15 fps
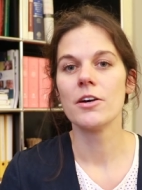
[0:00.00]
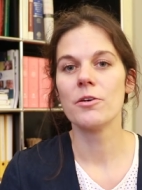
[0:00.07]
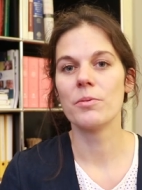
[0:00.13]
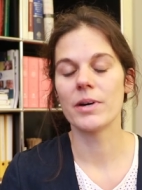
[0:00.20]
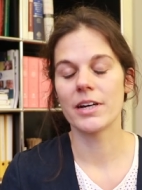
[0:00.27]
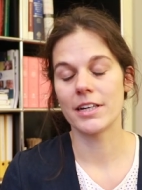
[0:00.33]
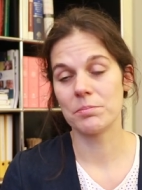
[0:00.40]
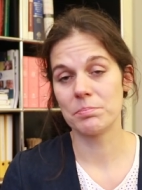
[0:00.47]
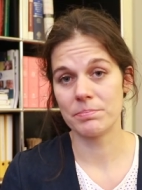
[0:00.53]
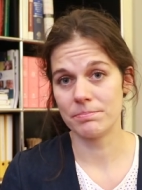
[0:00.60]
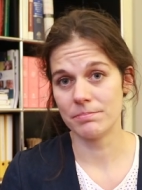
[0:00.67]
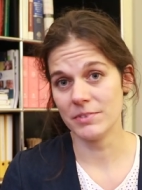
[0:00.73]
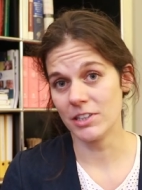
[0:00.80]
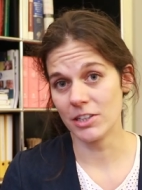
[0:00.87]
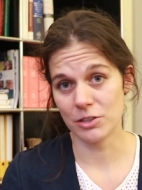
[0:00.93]
where
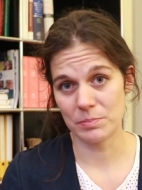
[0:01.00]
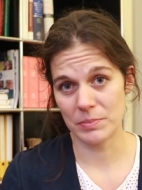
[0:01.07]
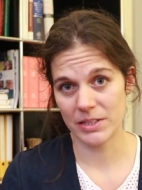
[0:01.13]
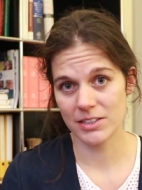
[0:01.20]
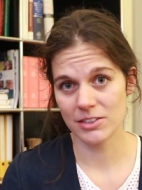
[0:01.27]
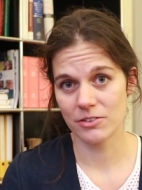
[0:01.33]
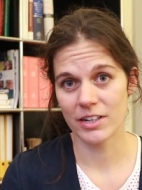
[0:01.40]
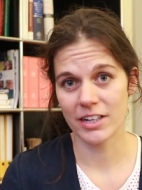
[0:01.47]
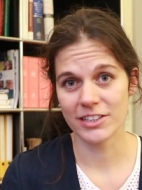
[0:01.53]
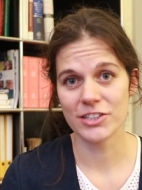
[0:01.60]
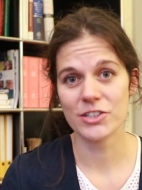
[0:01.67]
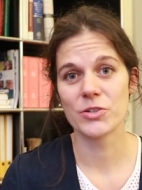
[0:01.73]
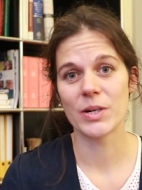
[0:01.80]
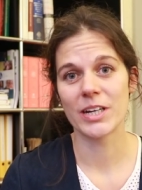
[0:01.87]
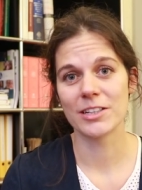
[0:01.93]
I got particularly
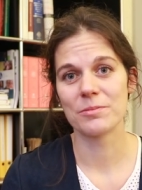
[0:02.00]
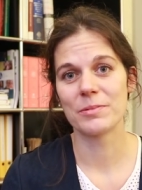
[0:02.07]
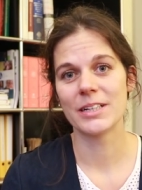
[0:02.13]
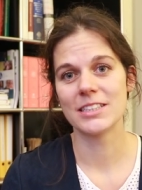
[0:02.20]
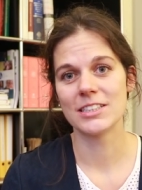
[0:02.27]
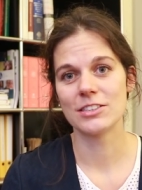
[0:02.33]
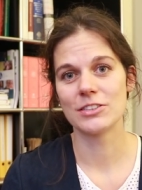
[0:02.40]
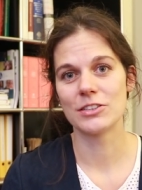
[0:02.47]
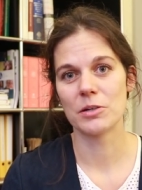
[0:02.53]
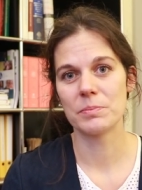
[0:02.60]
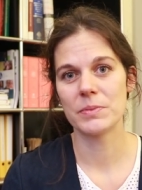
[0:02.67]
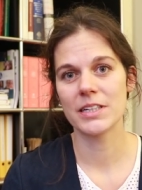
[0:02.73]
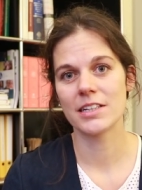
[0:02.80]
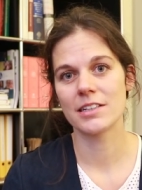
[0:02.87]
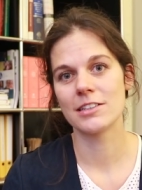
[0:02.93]
dragged by this
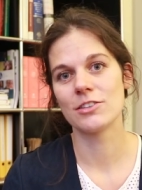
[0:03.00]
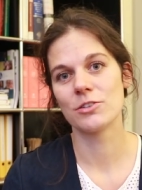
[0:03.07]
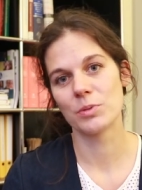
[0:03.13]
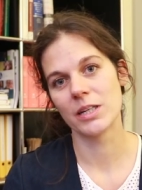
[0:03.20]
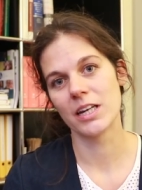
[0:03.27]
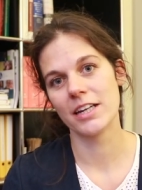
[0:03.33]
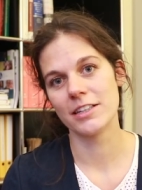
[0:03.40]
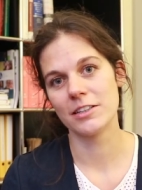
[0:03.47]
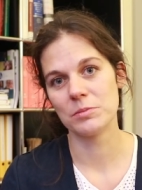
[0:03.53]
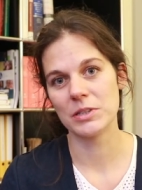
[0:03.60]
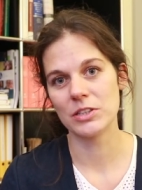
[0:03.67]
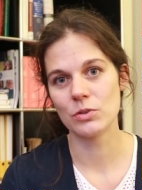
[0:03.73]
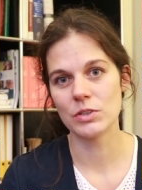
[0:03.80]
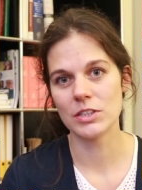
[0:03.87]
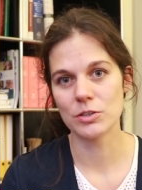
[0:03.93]
topic, and it's what led
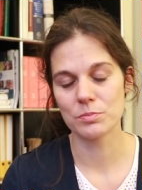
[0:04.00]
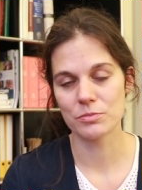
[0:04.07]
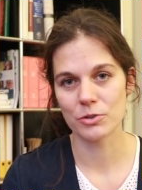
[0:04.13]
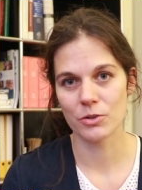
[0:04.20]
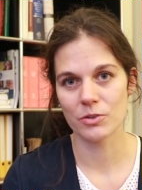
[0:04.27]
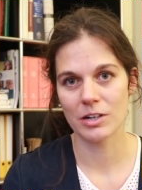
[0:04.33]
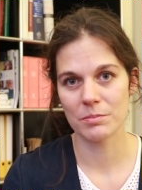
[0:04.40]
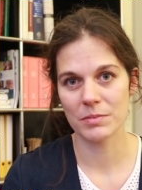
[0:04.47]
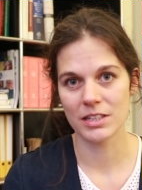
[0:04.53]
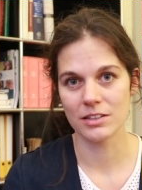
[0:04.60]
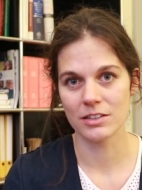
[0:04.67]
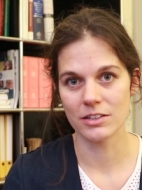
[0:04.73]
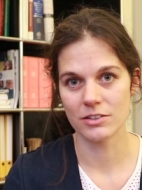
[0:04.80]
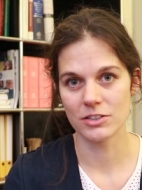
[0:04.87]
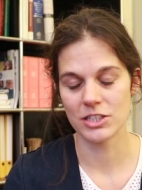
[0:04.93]
me to this program
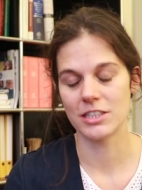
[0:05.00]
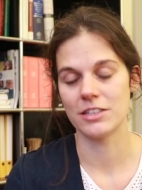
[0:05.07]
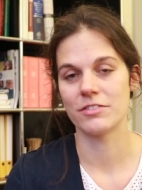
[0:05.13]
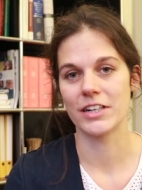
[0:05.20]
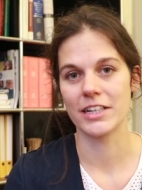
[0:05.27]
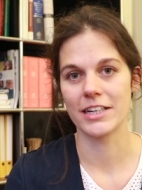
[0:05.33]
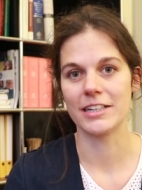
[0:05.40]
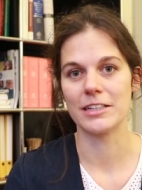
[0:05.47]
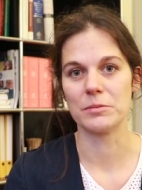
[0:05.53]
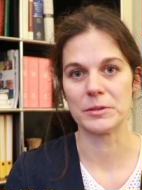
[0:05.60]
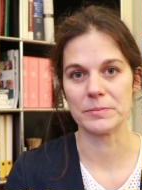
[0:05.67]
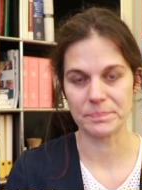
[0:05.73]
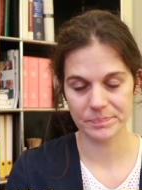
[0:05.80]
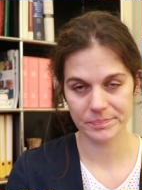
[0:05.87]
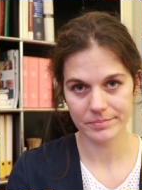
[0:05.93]
and the Geneva
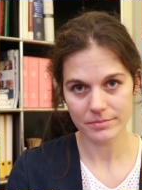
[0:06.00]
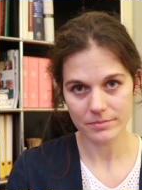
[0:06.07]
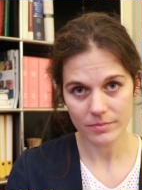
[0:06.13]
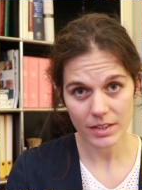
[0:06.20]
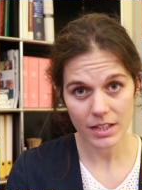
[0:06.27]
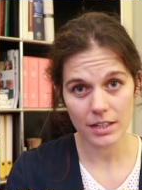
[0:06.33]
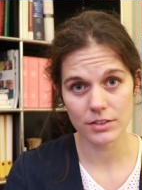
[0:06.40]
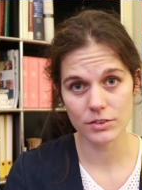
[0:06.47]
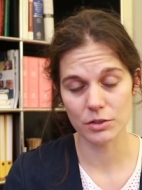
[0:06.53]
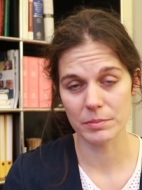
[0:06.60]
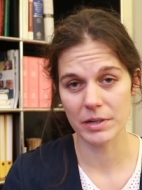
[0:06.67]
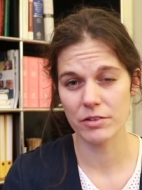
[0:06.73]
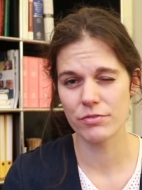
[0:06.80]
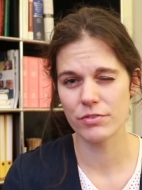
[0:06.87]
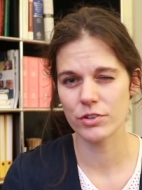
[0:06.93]
Academy. So
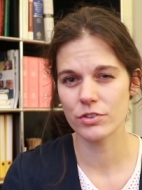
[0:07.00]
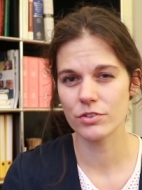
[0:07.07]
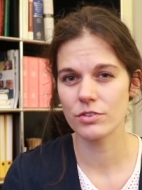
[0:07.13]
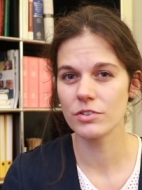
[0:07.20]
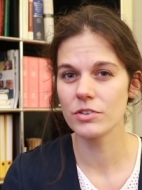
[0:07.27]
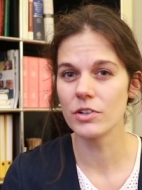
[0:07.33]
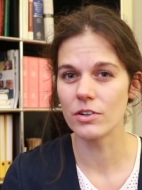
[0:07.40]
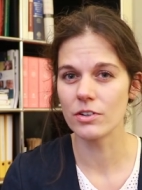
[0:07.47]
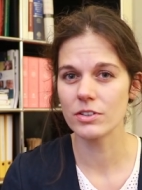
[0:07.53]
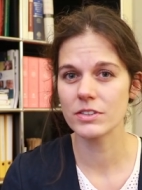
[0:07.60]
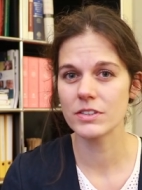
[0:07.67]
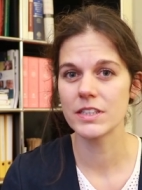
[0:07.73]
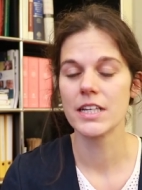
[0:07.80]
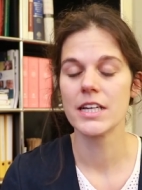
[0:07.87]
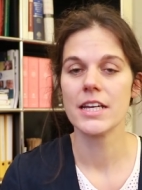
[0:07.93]
my first
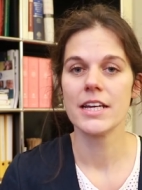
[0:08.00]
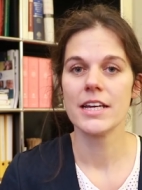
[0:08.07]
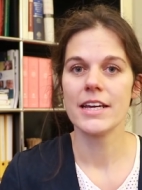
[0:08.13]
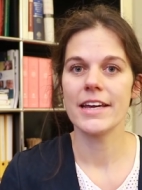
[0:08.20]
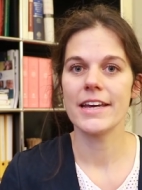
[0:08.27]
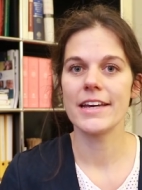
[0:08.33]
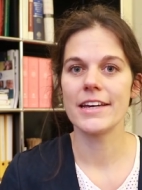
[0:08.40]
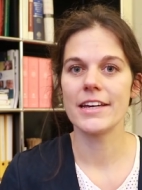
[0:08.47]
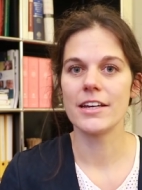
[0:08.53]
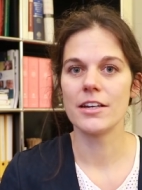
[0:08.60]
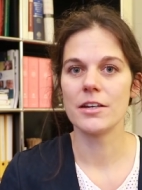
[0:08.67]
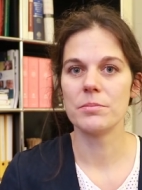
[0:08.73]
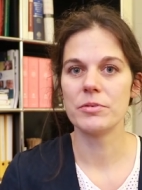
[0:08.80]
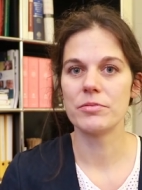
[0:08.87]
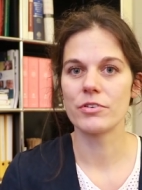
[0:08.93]
goals
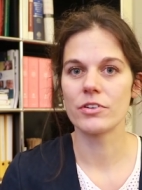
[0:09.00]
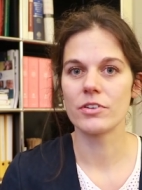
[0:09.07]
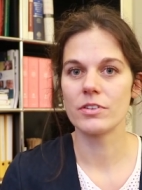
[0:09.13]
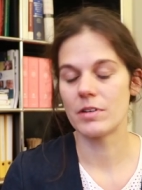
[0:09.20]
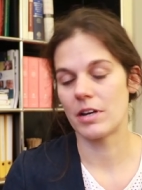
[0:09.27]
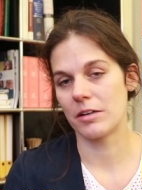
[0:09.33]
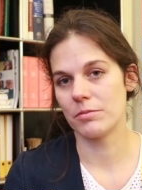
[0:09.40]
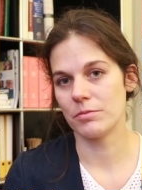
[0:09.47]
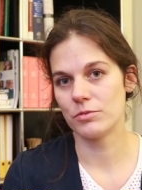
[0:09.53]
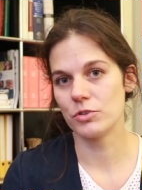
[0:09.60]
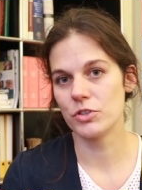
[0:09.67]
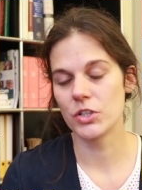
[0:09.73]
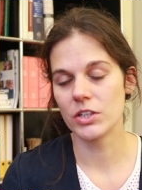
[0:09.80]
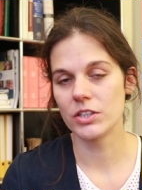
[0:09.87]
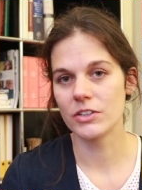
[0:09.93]
uh, before, like, to
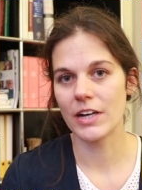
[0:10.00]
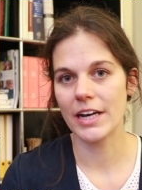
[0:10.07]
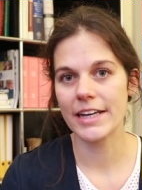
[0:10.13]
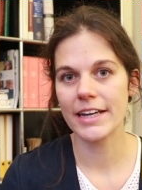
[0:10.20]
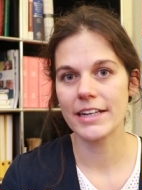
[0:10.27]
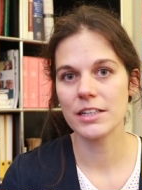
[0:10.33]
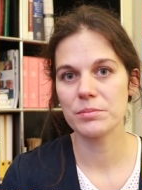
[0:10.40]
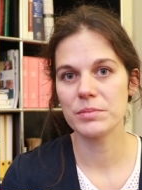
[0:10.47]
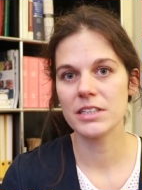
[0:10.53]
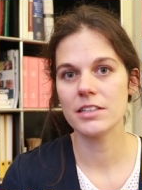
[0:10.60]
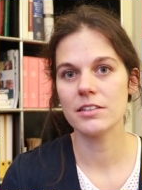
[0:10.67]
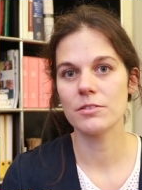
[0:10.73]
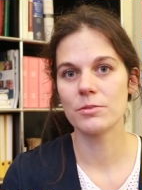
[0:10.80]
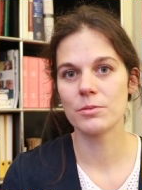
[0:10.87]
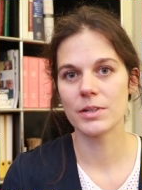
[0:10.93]
join the
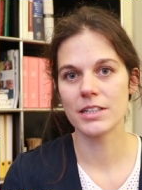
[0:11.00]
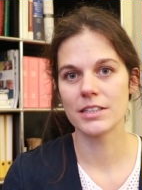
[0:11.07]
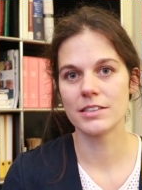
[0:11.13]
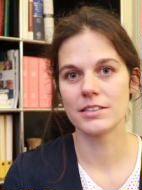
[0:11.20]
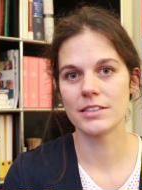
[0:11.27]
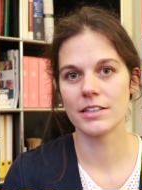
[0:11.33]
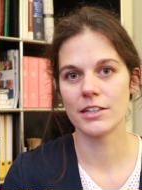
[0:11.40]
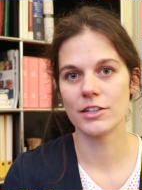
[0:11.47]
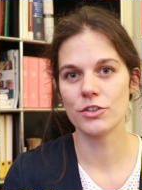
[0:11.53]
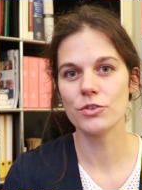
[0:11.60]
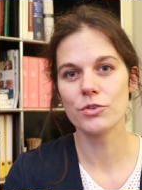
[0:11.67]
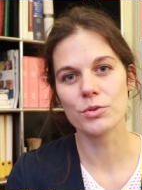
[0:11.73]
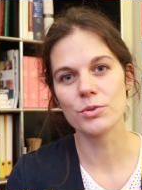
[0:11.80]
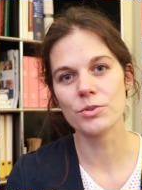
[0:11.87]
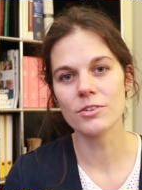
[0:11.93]
academy was uh,
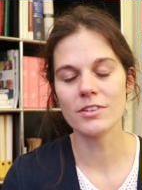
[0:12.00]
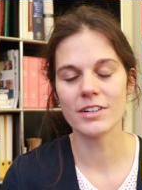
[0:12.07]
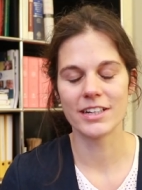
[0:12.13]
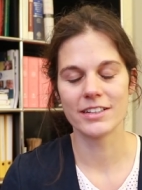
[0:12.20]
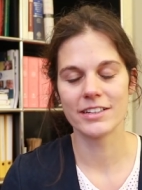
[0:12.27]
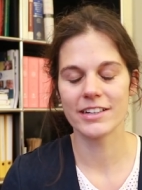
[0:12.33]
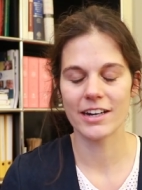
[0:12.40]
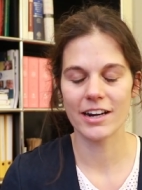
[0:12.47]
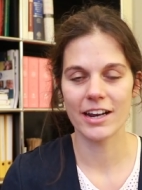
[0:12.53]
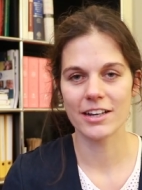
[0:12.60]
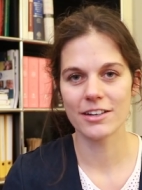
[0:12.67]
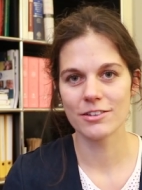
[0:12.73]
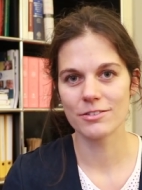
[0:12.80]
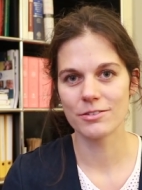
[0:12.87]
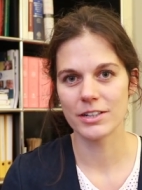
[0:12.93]
two, and they are
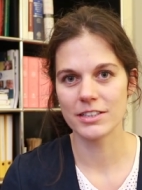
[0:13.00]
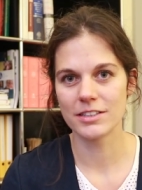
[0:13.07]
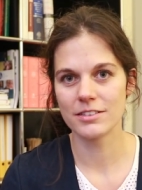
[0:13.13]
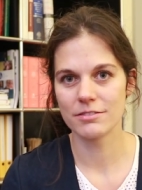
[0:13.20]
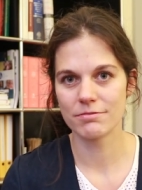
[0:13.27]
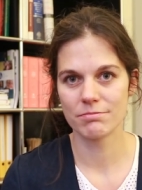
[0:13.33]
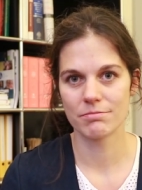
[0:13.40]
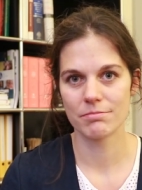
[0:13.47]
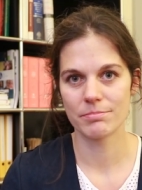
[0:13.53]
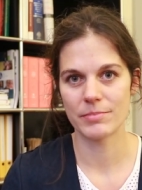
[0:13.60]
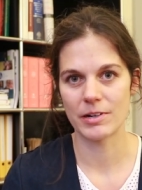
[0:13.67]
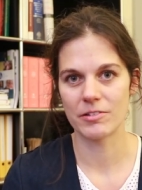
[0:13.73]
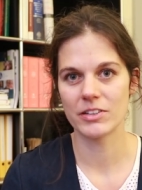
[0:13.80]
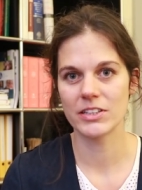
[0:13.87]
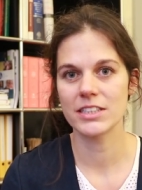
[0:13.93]
like quite
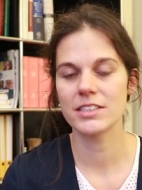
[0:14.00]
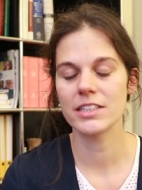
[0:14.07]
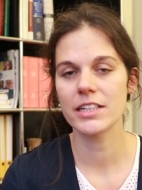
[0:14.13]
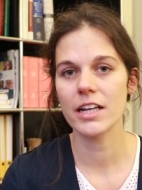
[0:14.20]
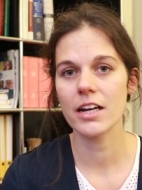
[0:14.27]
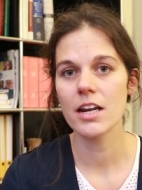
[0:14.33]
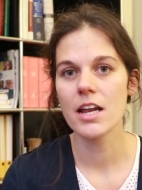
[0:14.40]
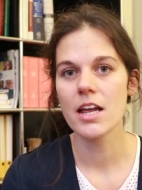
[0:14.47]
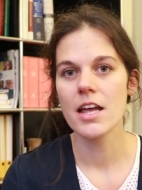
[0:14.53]
paradoxical.